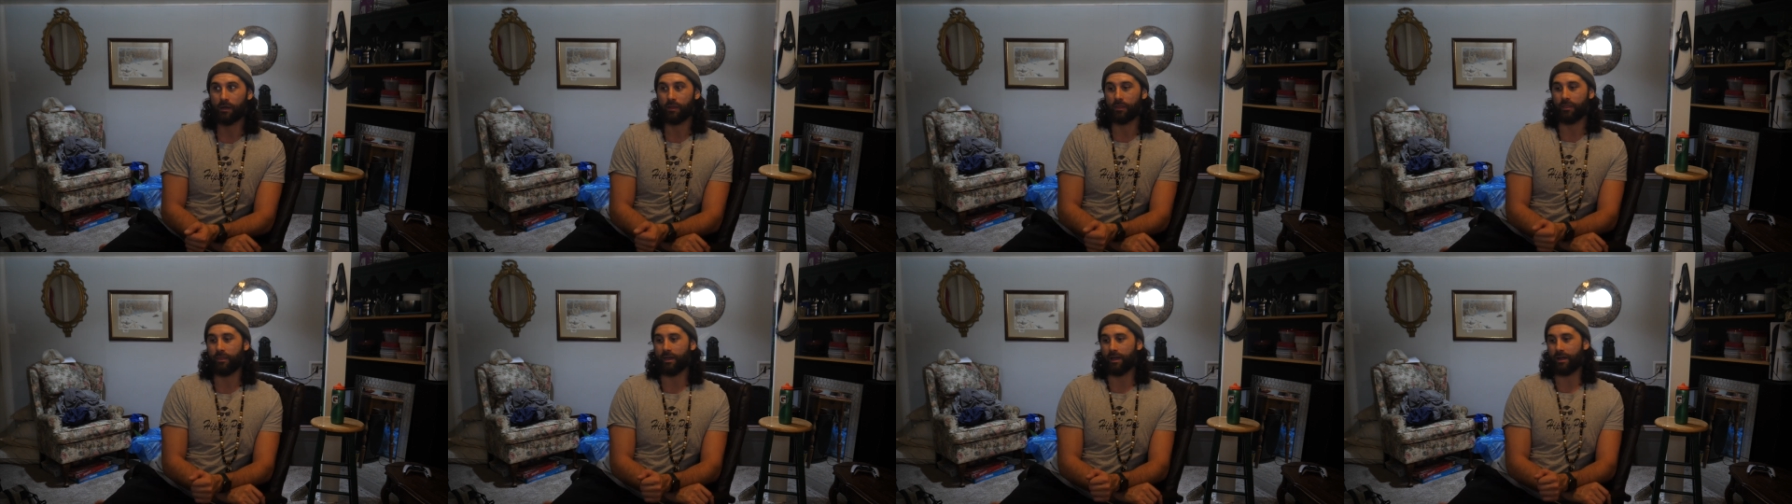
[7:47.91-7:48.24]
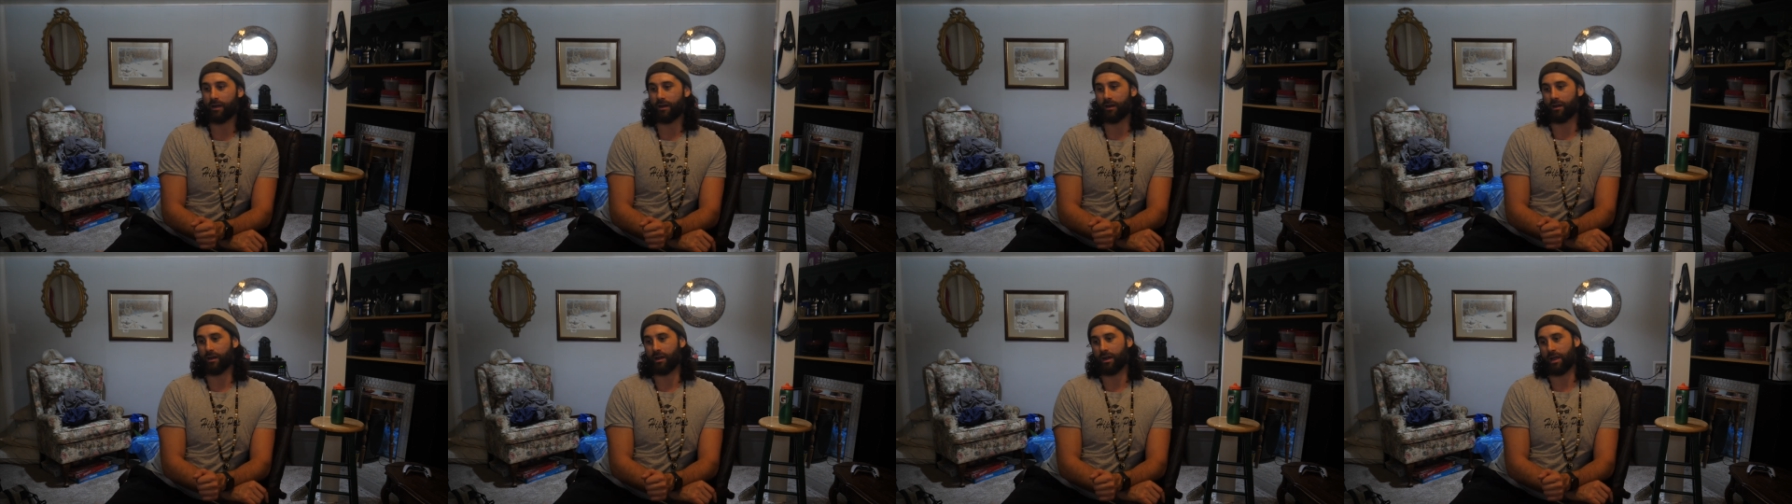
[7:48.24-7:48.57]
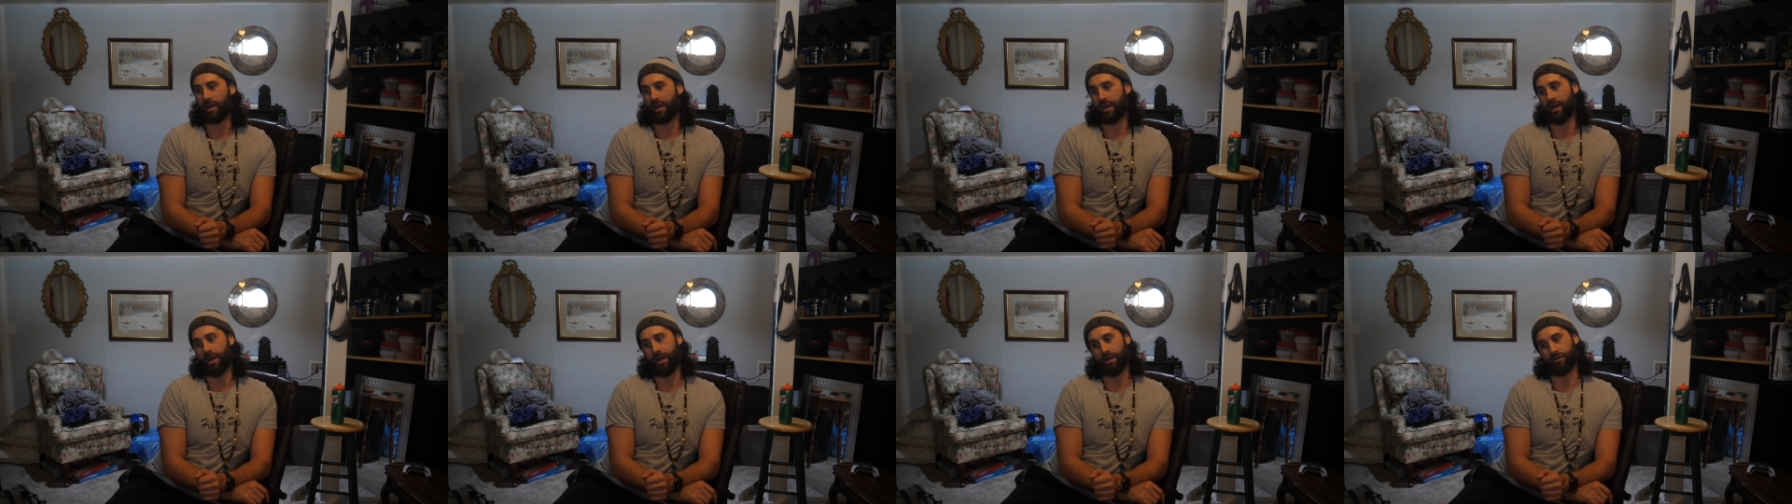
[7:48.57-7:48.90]
there,
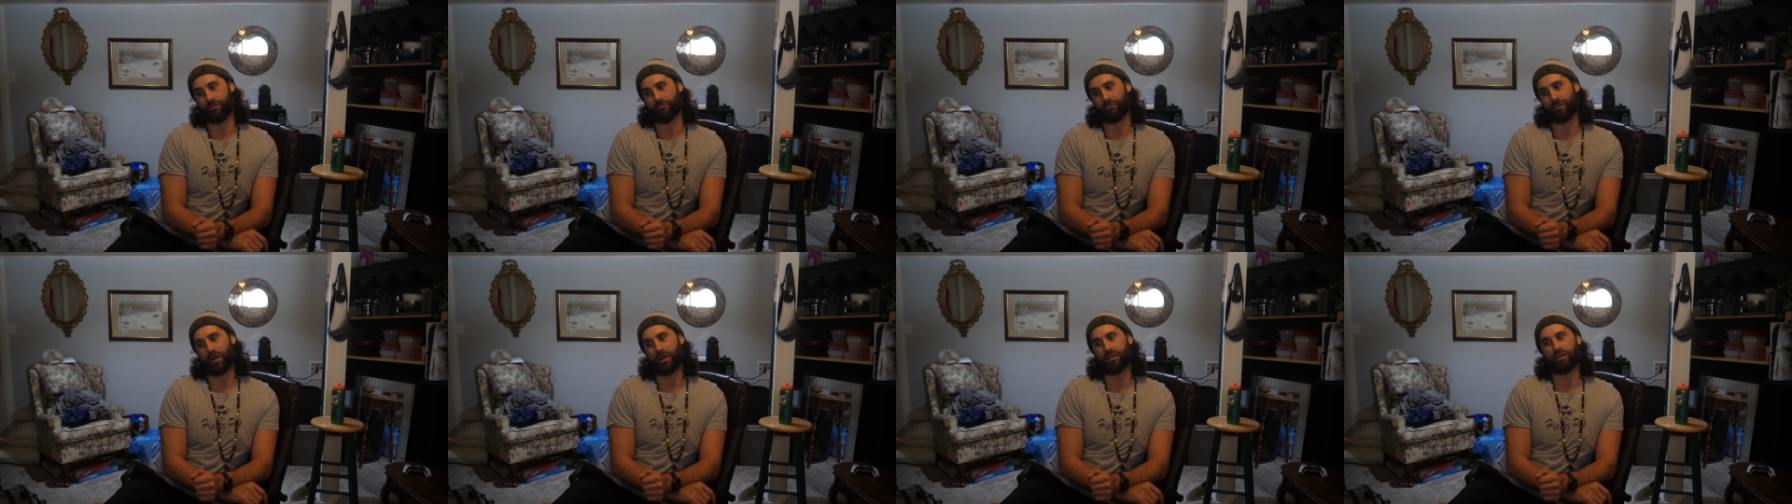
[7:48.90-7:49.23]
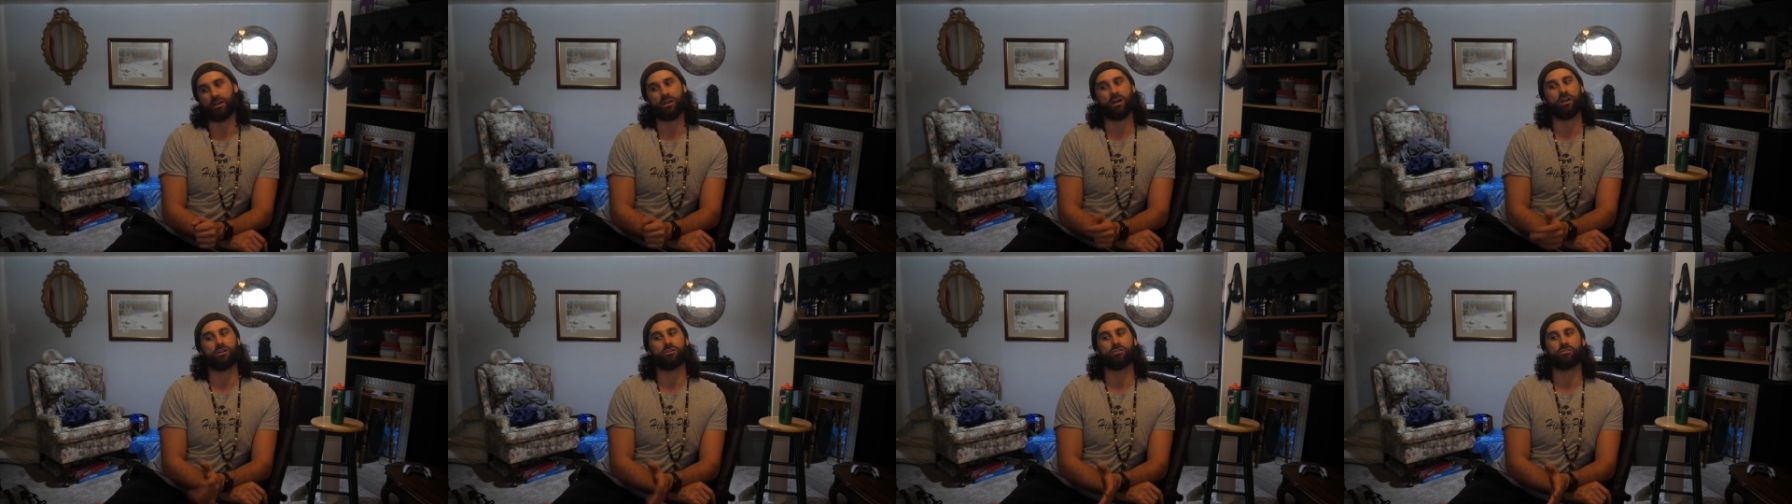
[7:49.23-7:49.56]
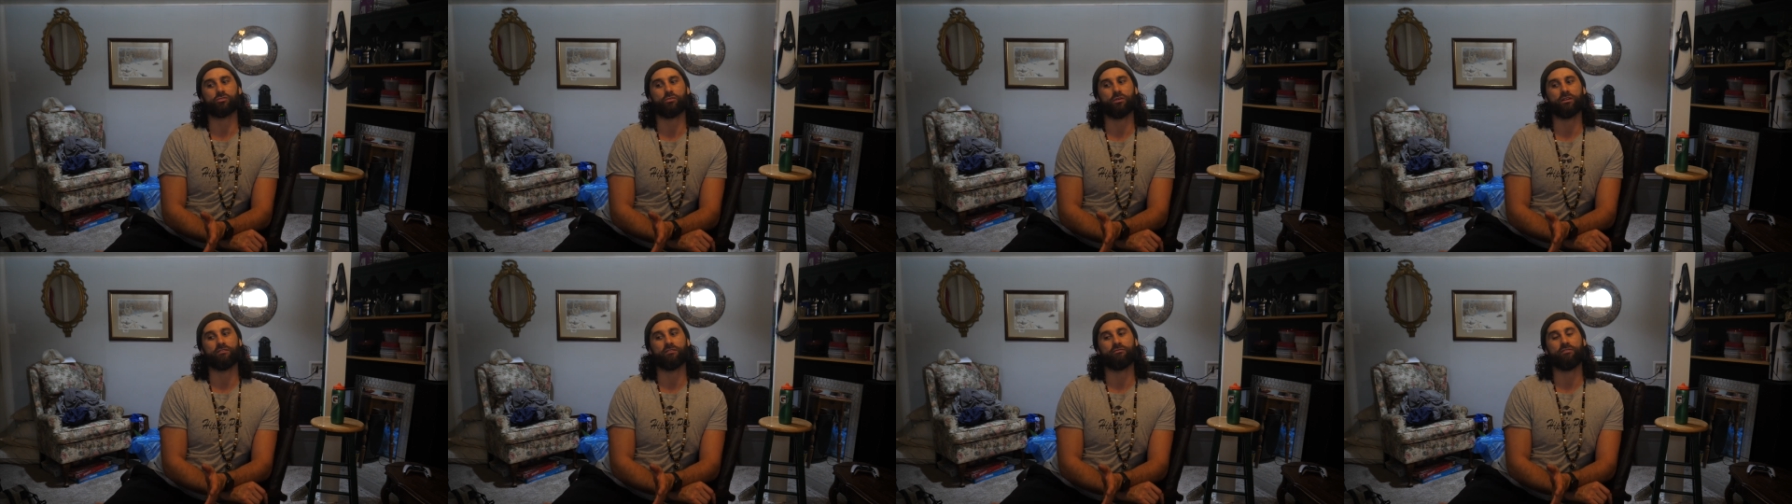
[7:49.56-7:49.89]
and we've got like
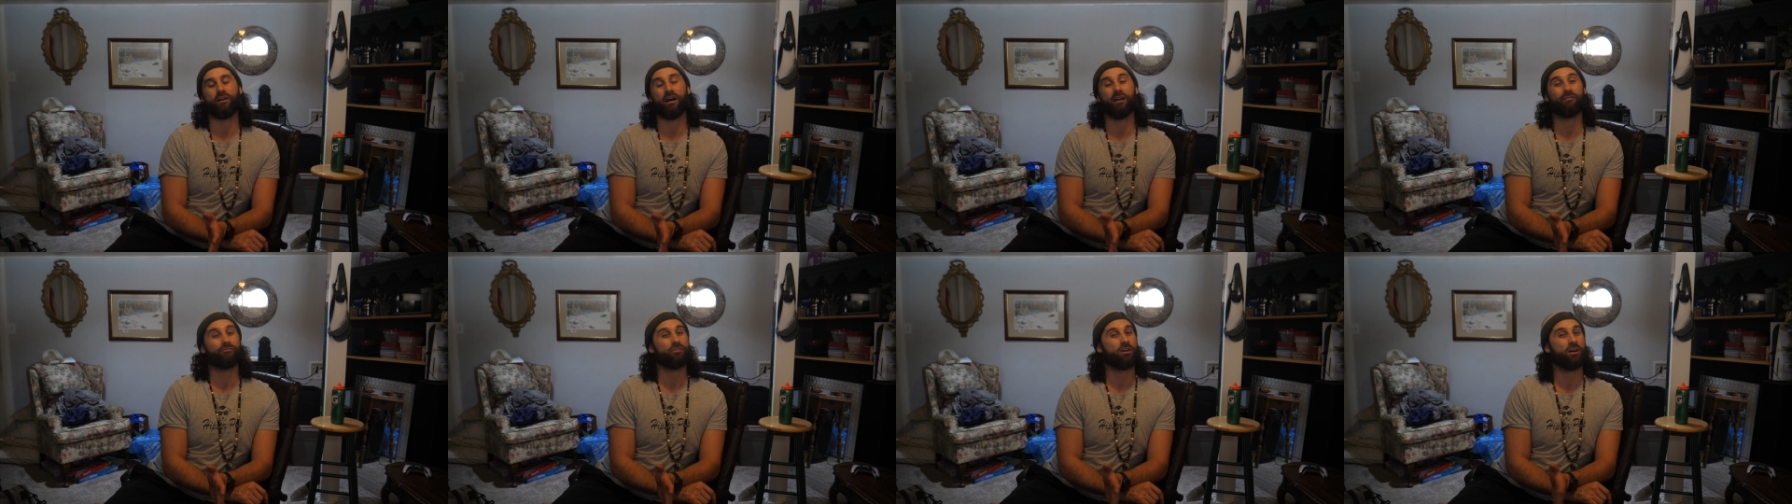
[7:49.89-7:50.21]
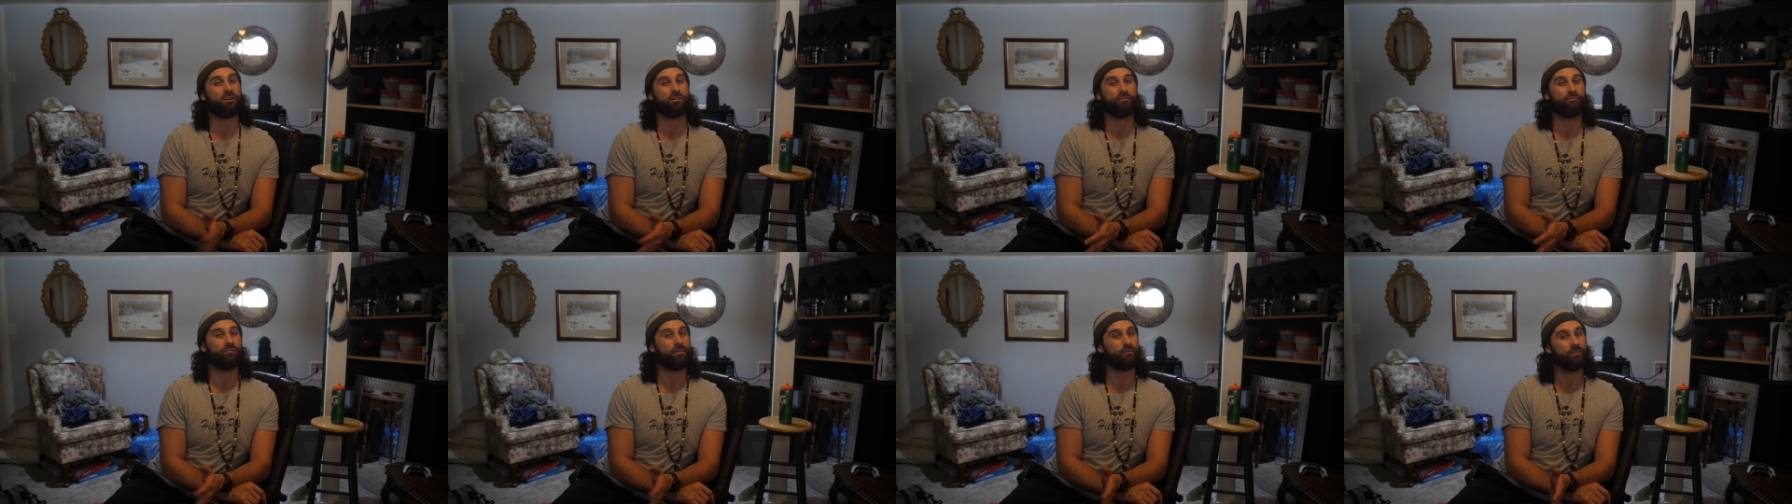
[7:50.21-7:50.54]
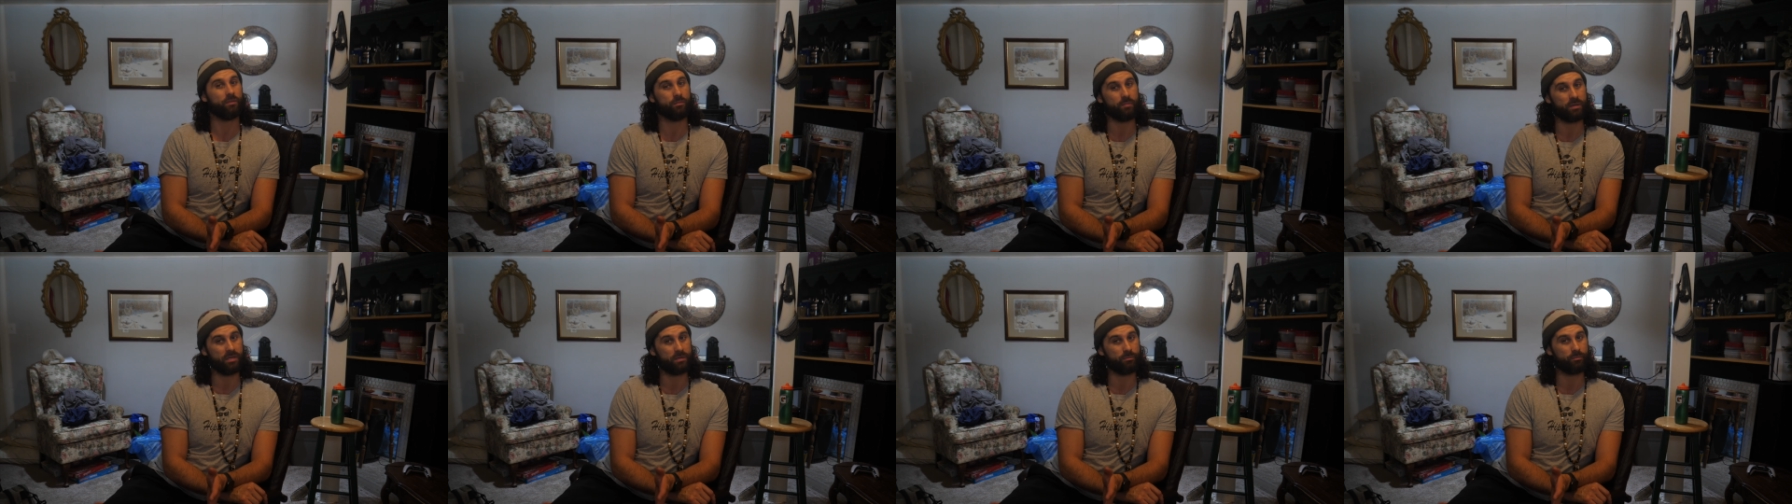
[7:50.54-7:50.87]
125 to
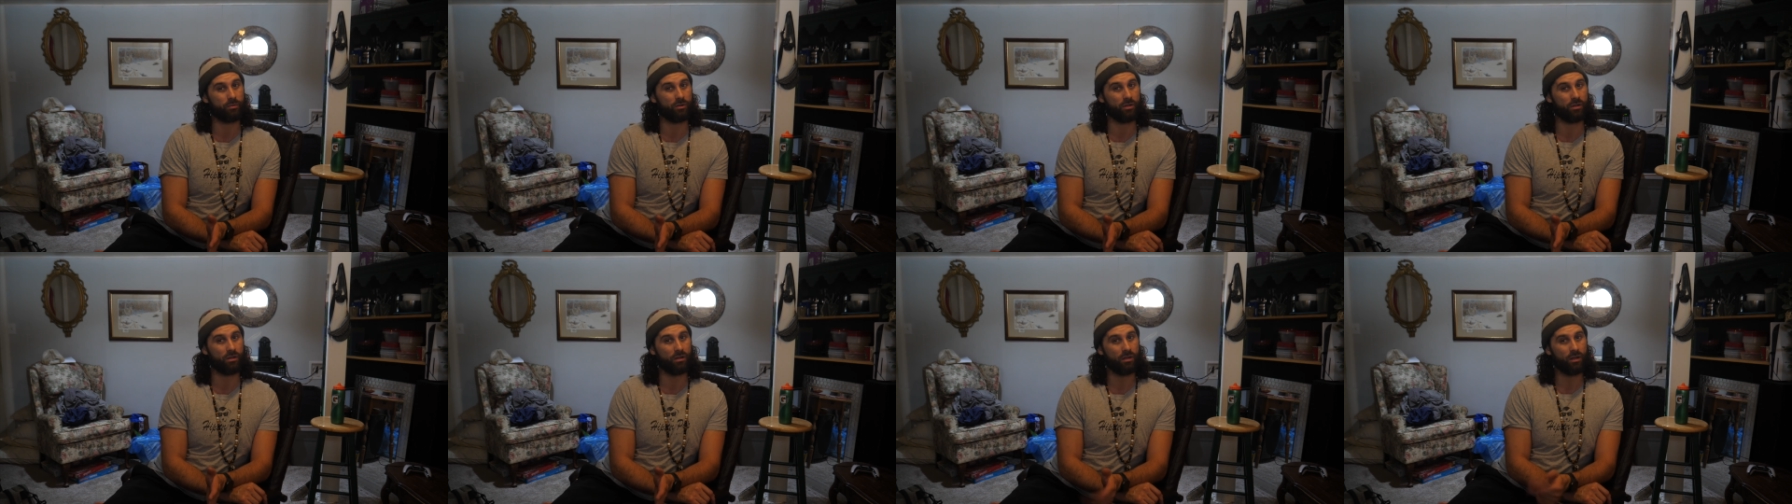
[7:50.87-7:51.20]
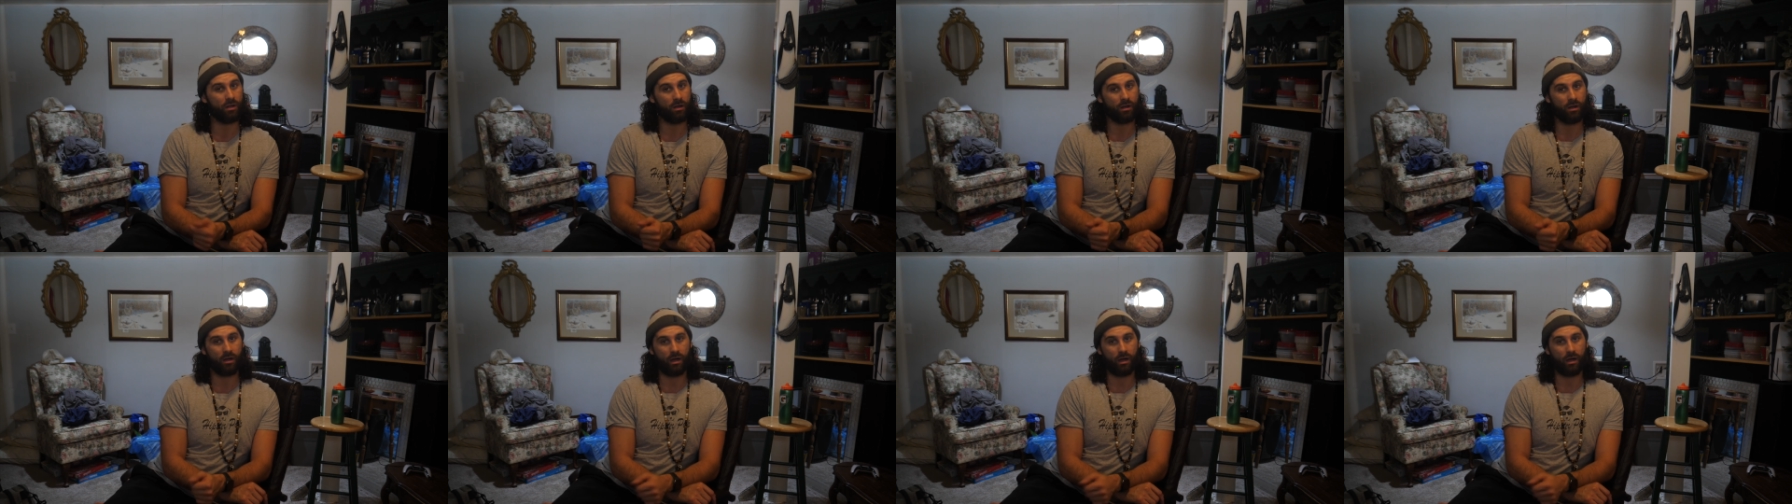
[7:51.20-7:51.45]
150 people.